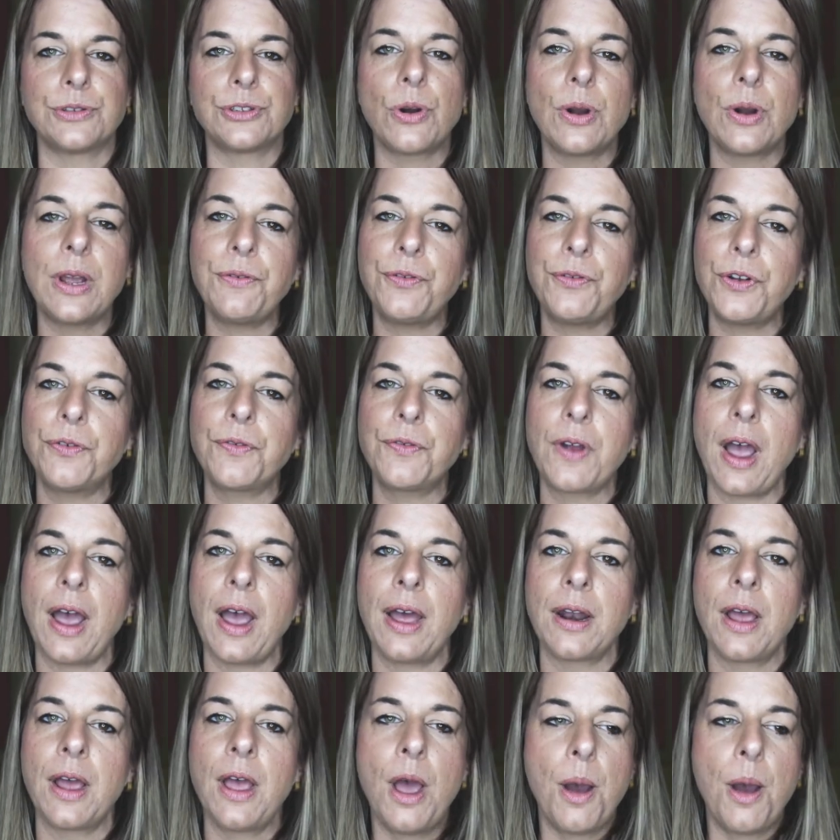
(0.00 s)
So if you've
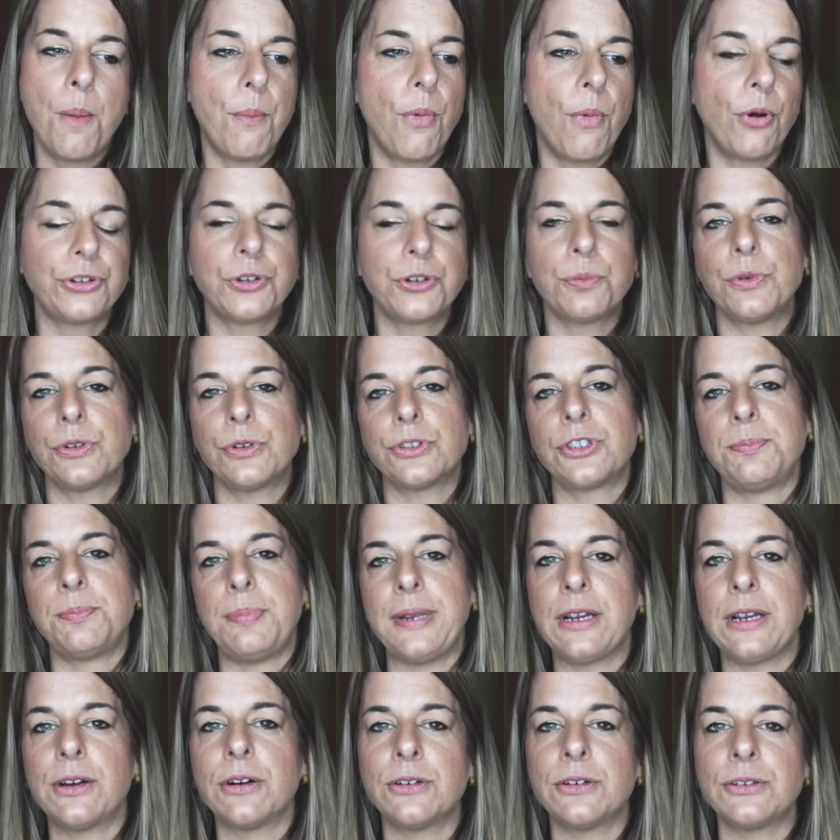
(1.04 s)
got multiple
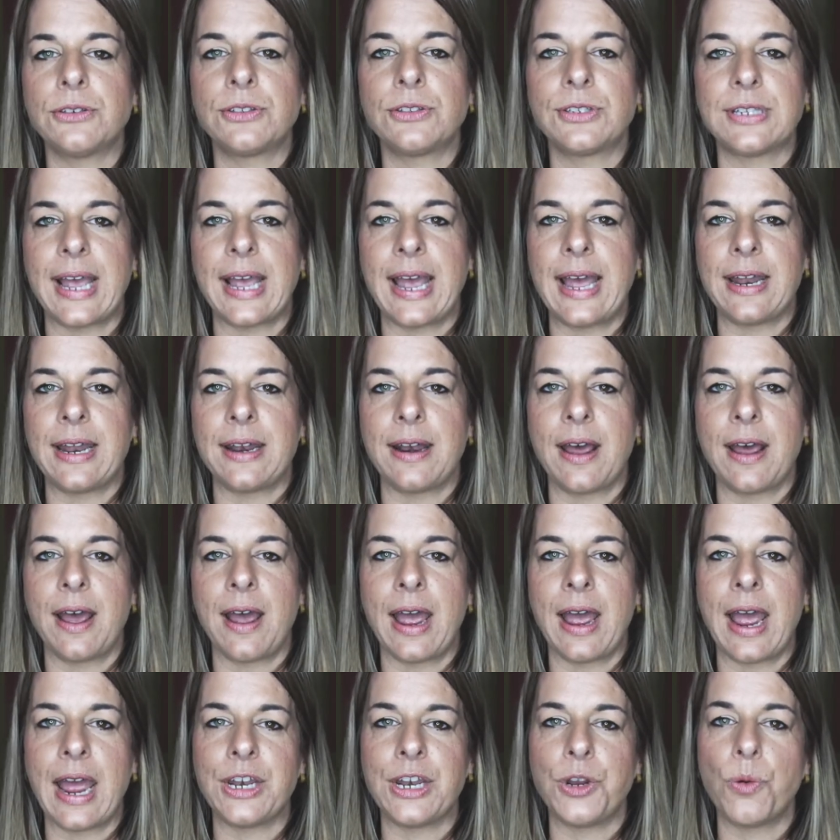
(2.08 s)
speakers and, uh,
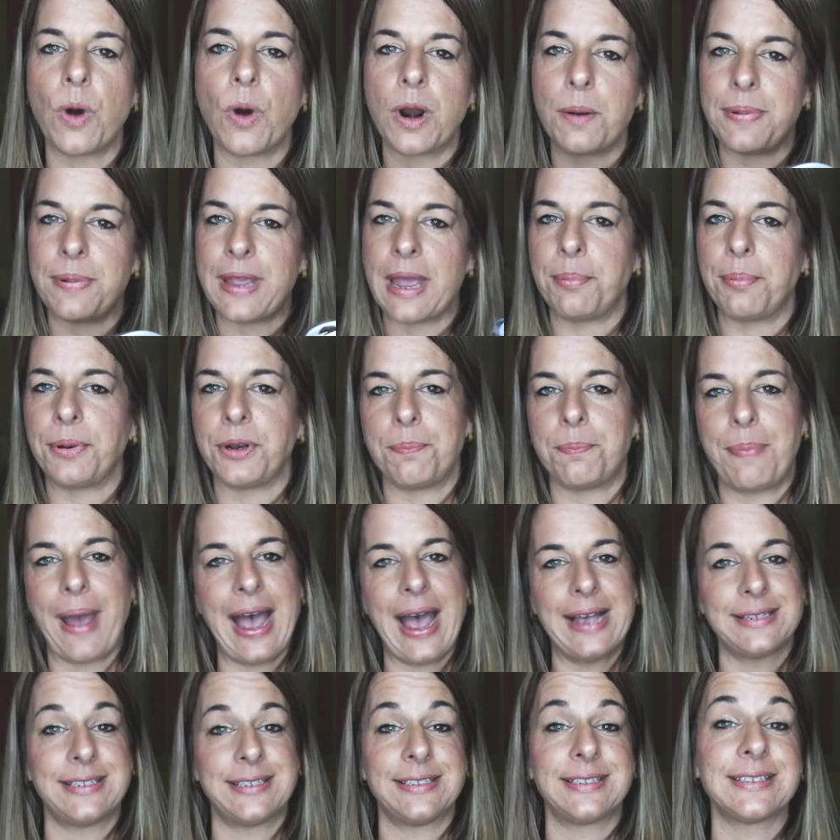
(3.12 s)
and you want to be able to
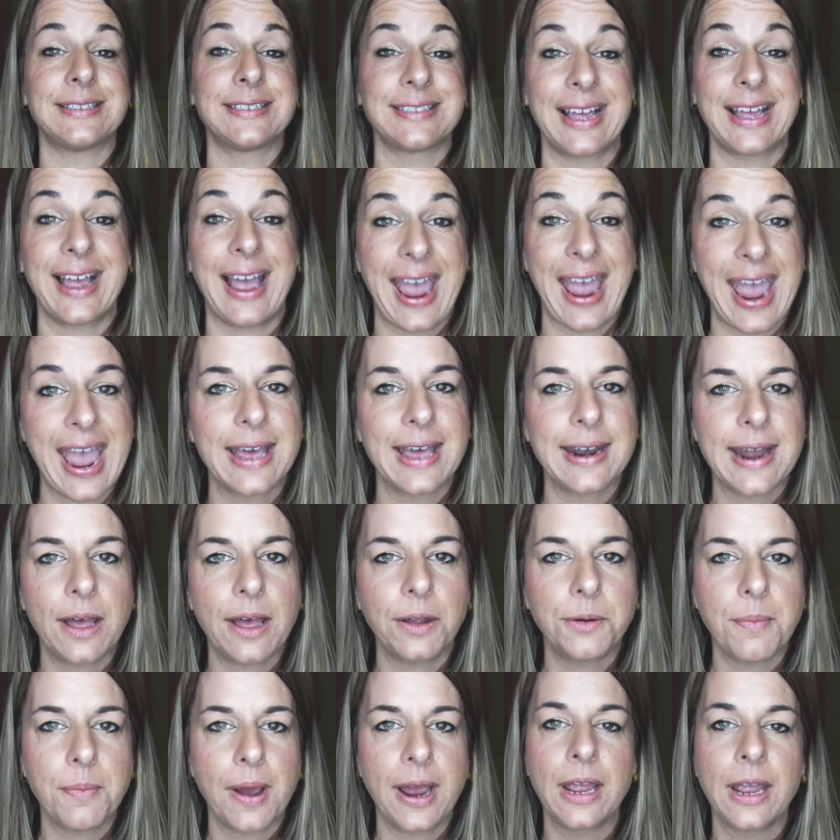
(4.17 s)
pass this as like a
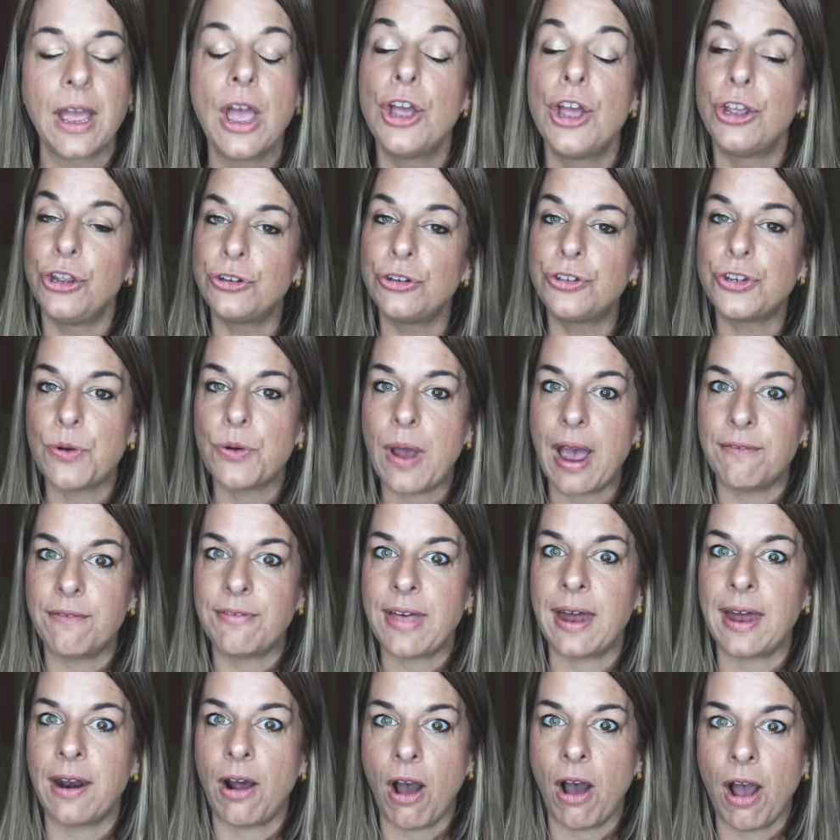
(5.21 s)
handheld mic, you do have
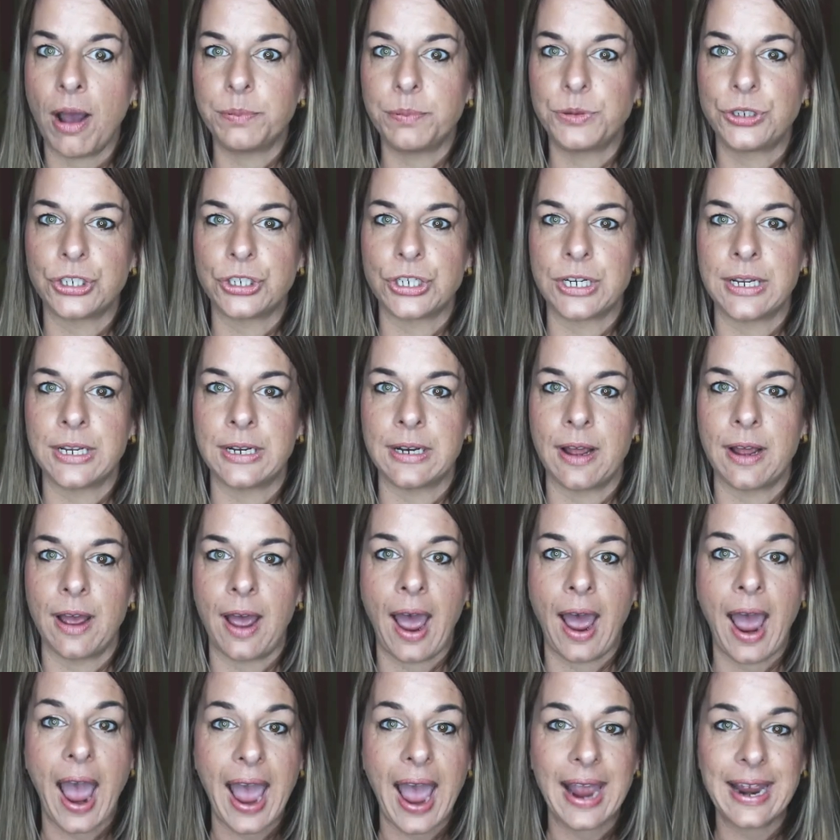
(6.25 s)
that option.
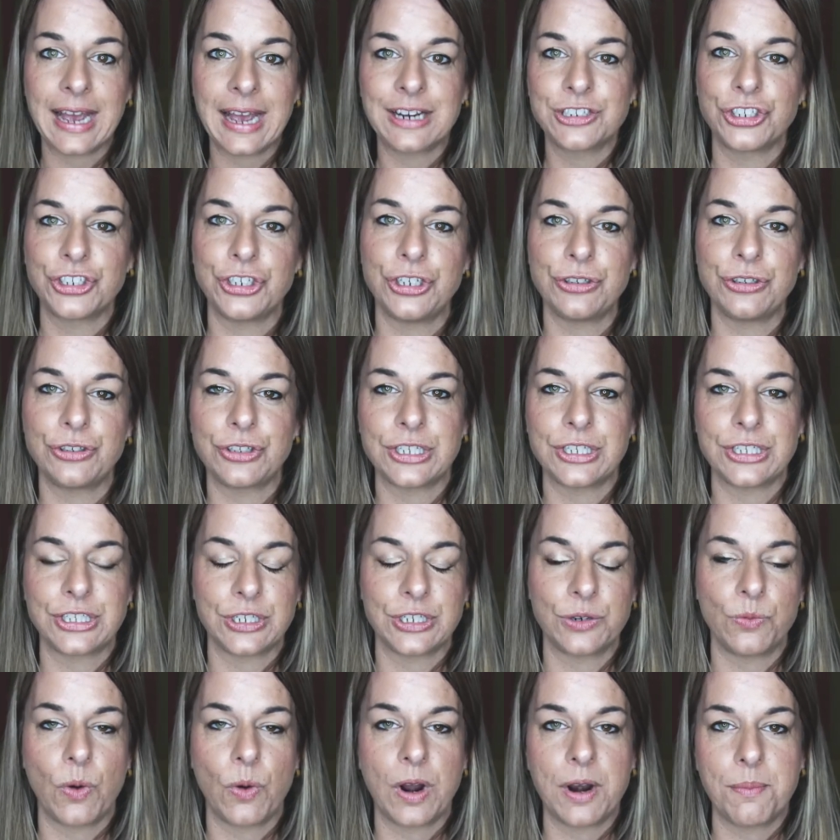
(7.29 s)
Uh, I actually used this
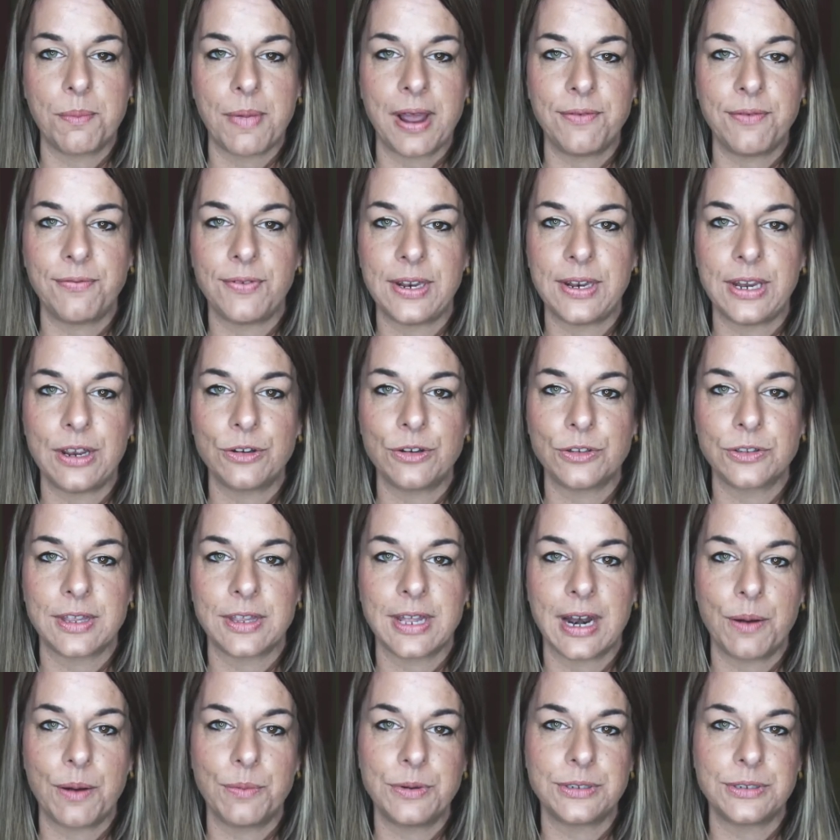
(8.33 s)
in one of my videos
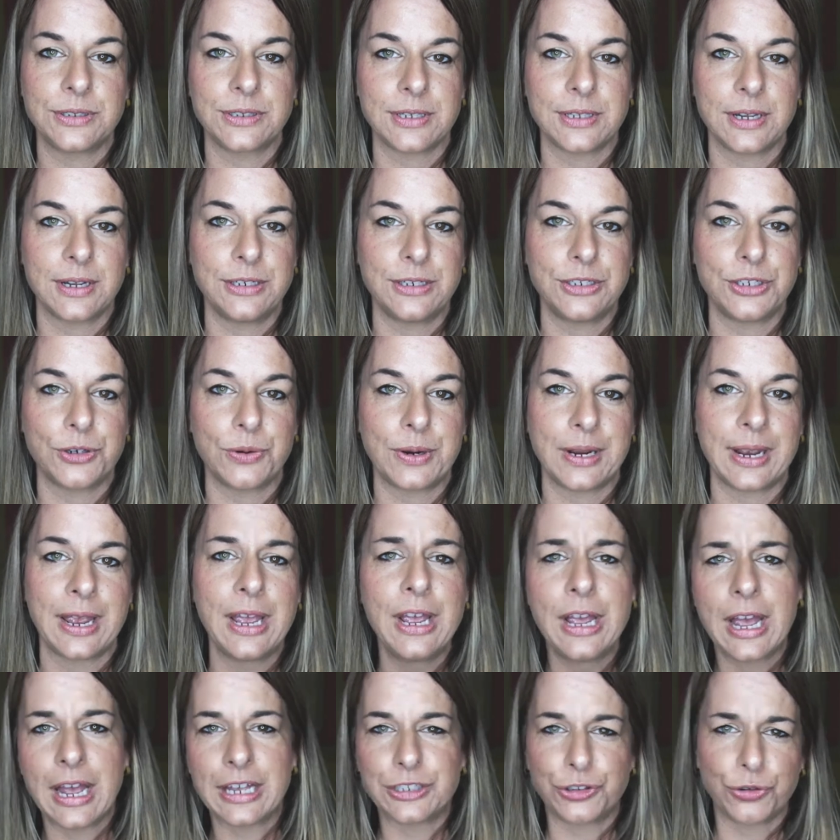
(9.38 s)
that I was uh, doing
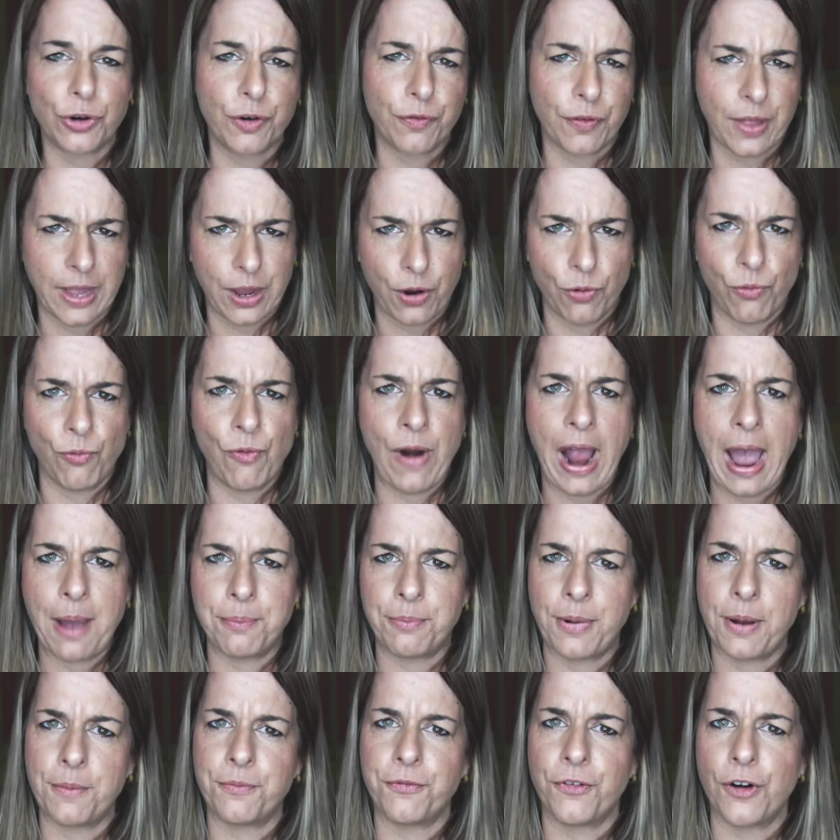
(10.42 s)
as sort of like a
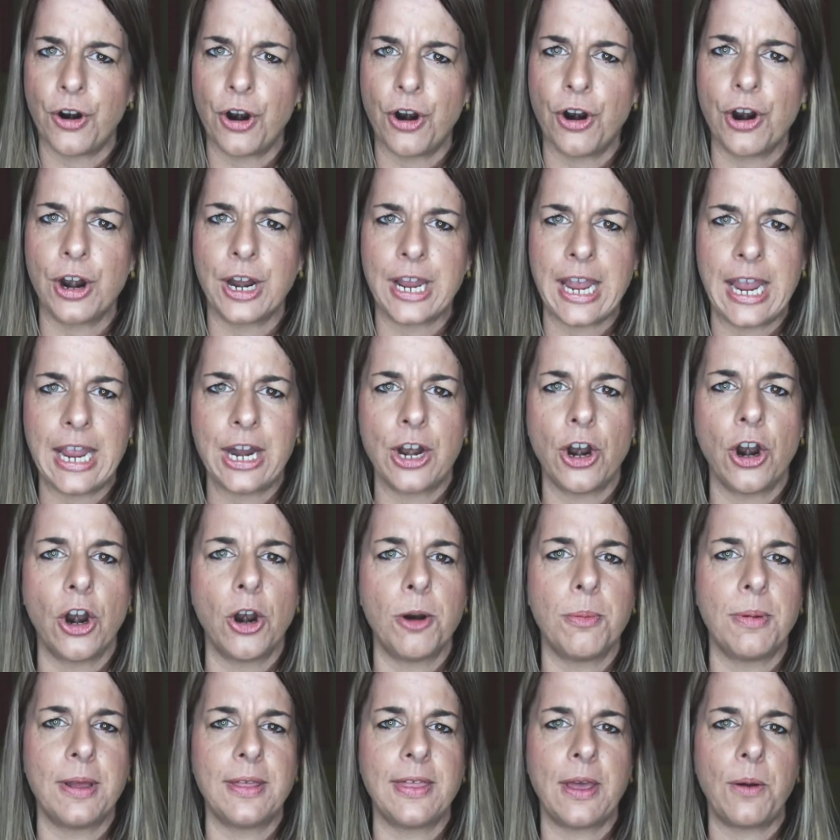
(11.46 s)
wrap up for Hurricane
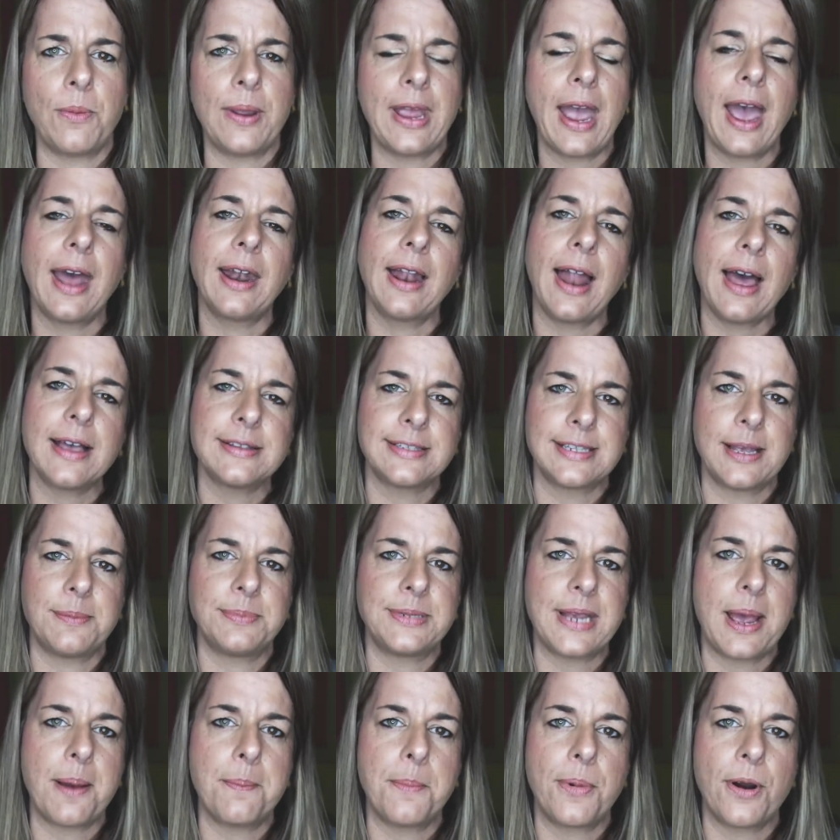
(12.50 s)
Irma that we had last
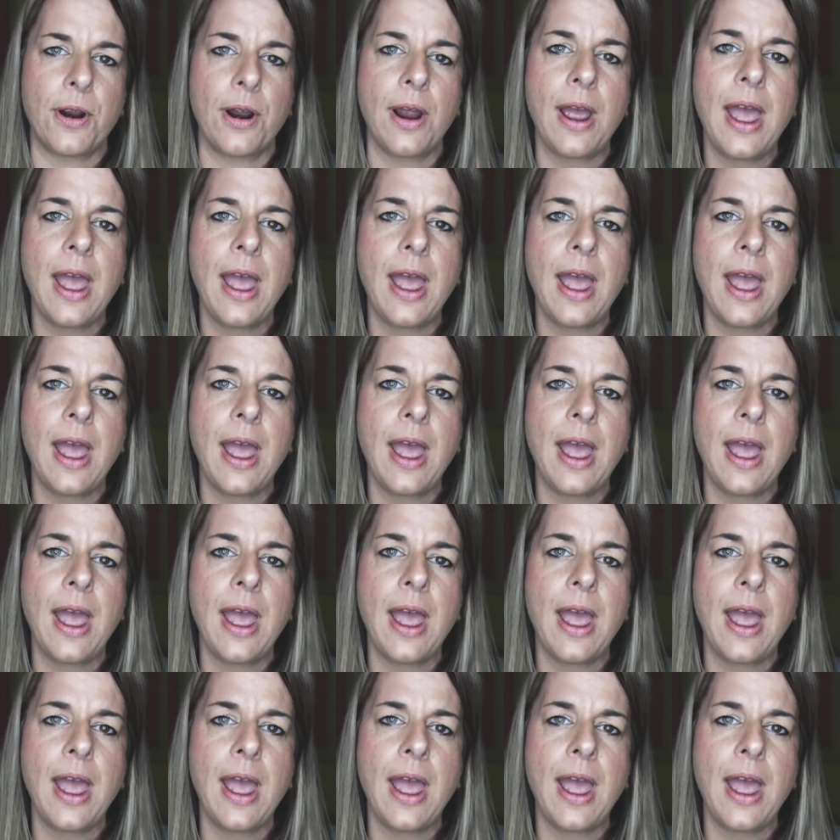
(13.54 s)
September.